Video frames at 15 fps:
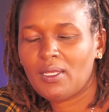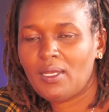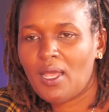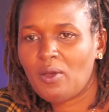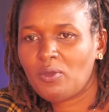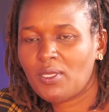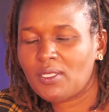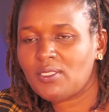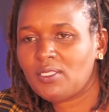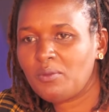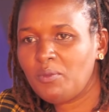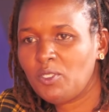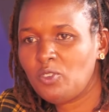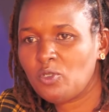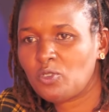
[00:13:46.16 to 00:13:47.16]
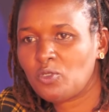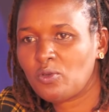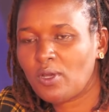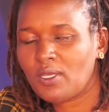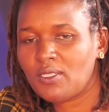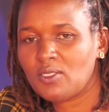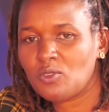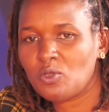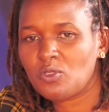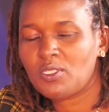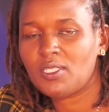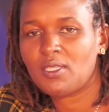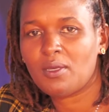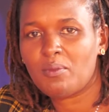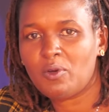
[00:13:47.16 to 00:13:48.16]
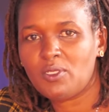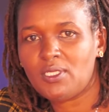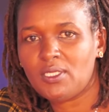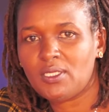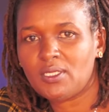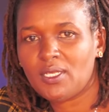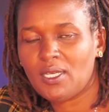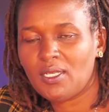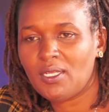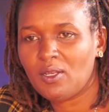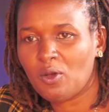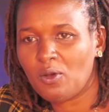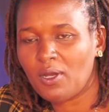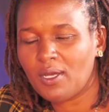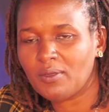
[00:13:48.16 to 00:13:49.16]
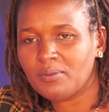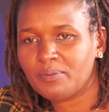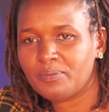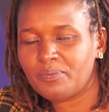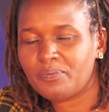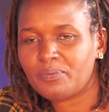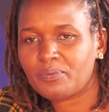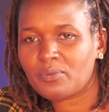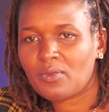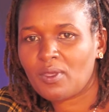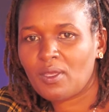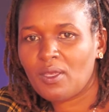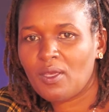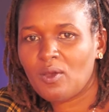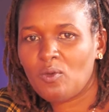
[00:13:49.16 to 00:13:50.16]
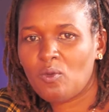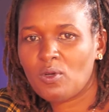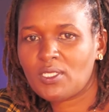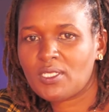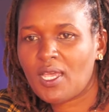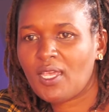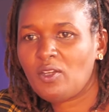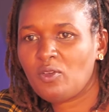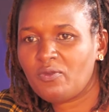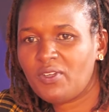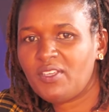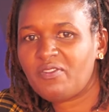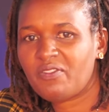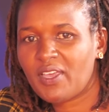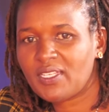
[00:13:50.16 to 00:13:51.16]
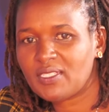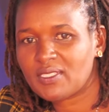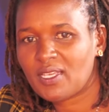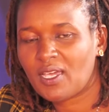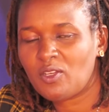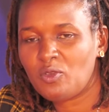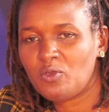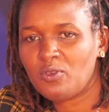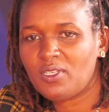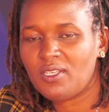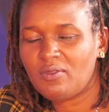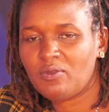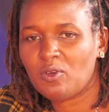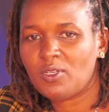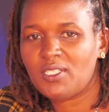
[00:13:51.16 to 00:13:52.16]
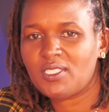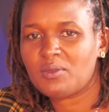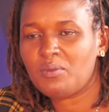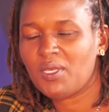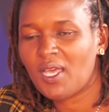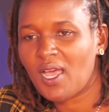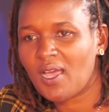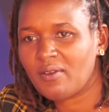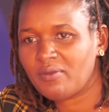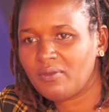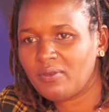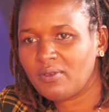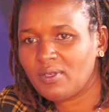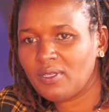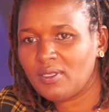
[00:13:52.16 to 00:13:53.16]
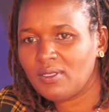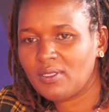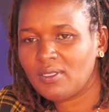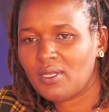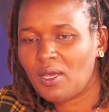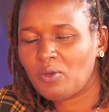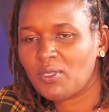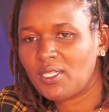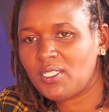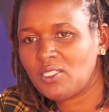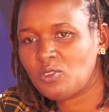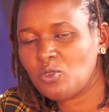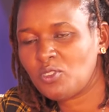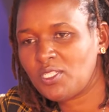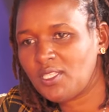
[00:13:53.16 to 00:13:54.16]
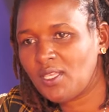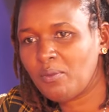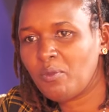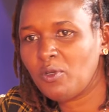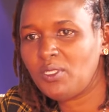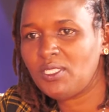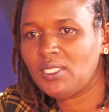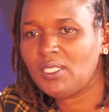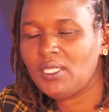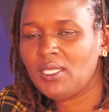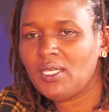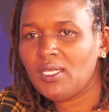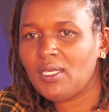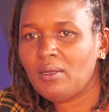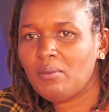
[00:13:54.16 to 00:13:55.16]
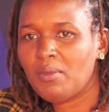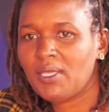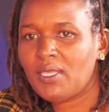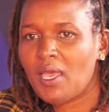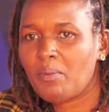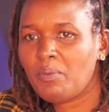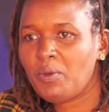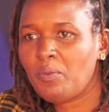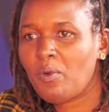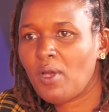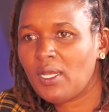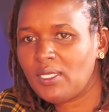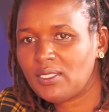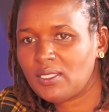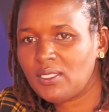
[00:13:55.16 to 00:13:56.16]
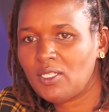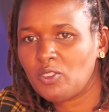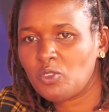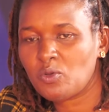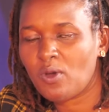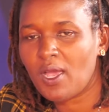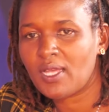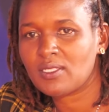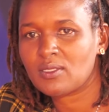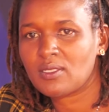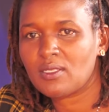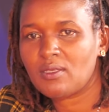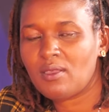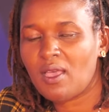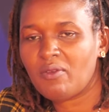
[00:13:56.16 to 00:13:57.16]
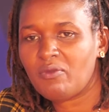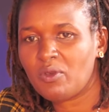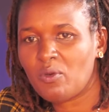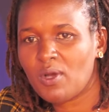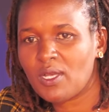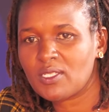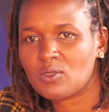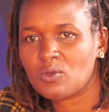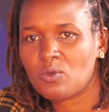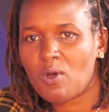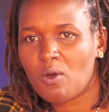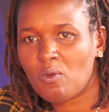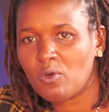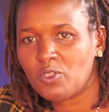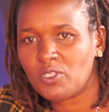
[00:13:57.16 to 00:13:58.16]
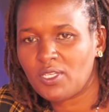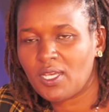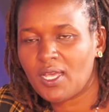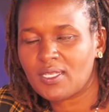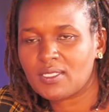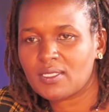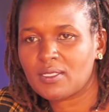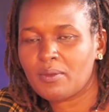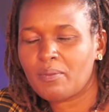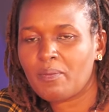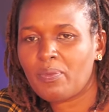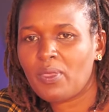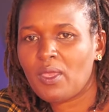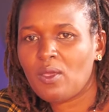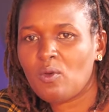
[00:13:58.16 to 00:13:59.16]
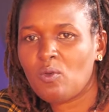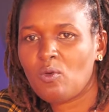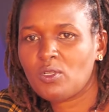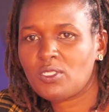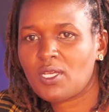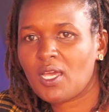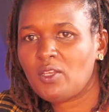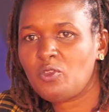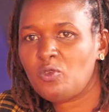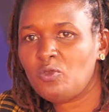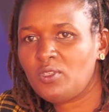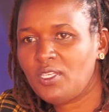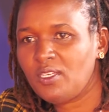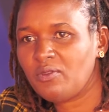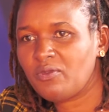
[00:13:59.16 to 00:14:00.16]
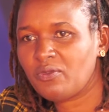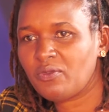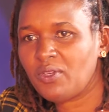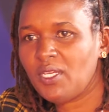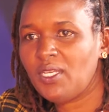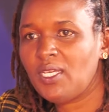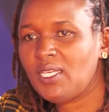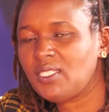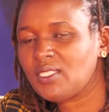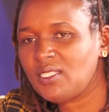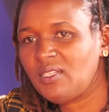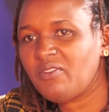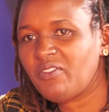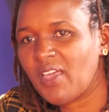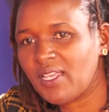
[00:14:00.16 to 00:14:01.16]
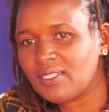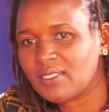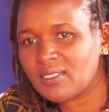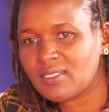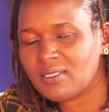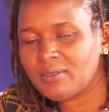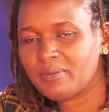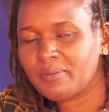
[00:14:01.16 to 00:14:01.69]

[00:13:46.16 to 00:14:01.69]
Now that TB Joshua is not in the body any longer, what kind of defense can you give on his behalf now that he's not in the body, but there are people who are listening to us, there are viewers who are watching us. What can you give in his defense?